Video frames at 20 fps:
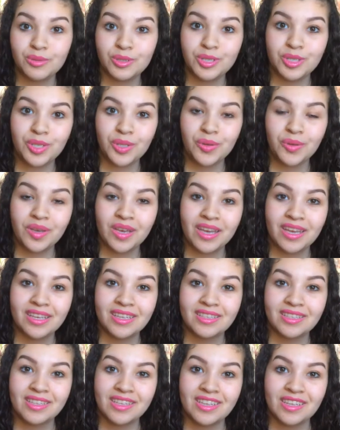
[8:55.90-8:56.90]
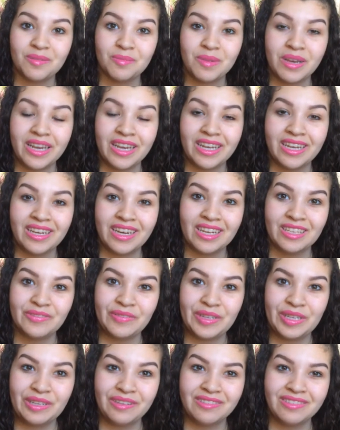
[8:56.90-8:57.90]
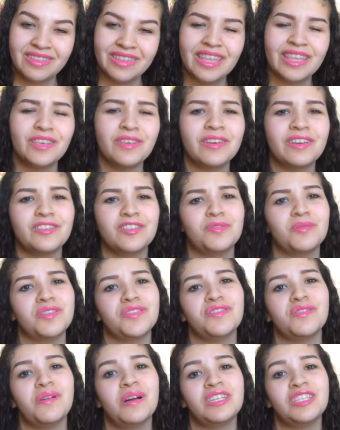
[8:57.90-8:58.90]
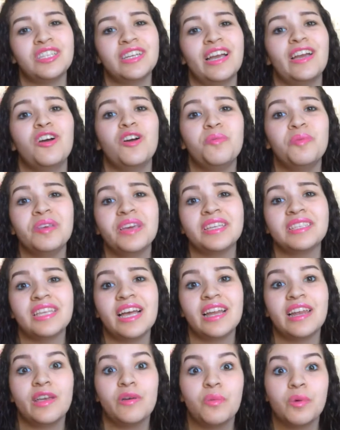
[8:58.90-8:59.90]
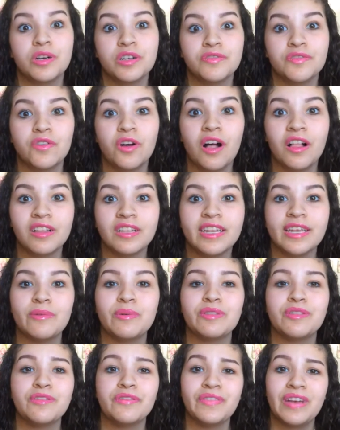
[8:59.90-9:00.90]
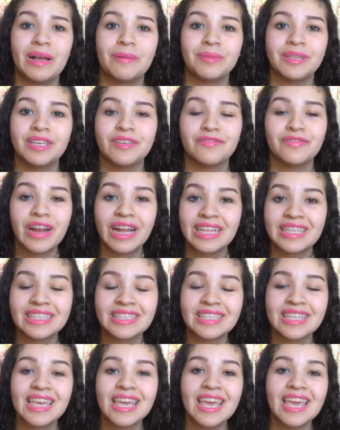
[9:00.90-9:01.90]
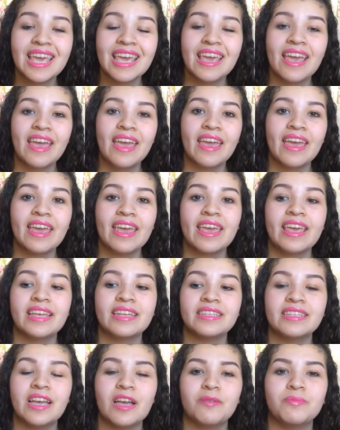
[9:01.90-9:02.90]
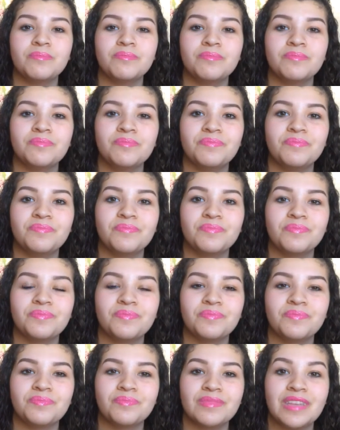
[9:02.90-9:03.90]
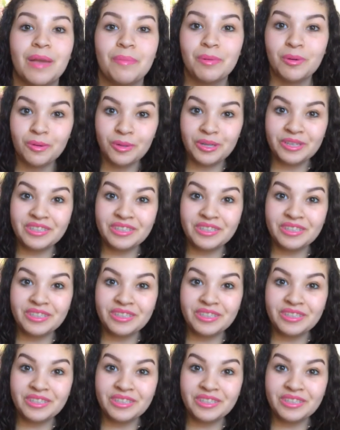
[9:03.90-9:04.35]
will see you guys in my next video. Thank you guys so much for watching. I hope you guys had a wonderful holiday with your family and friends and um, Happy New